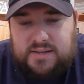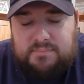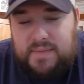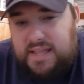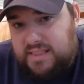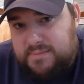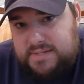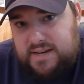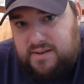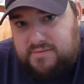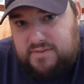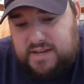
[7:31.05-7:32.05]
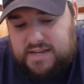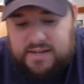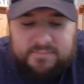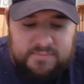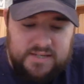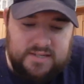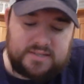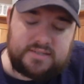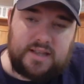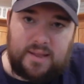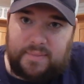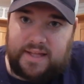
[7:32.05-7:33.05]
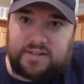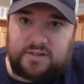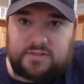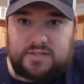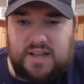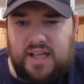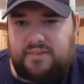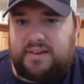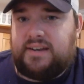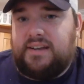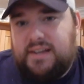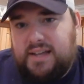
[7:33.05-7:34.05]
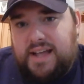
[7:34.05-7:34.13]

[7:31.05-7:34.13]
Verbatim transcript: to make them dairy free because I'm lactose intolerant